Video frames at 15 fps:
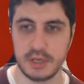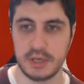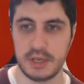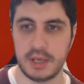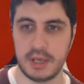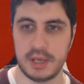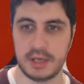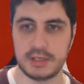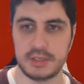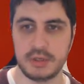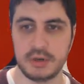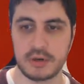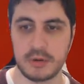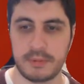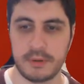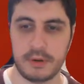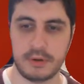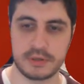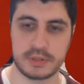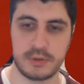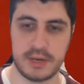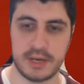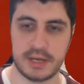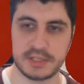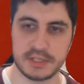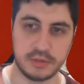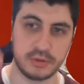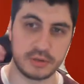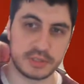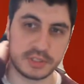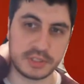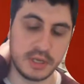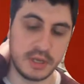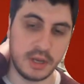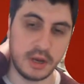And Europe also has, it looks,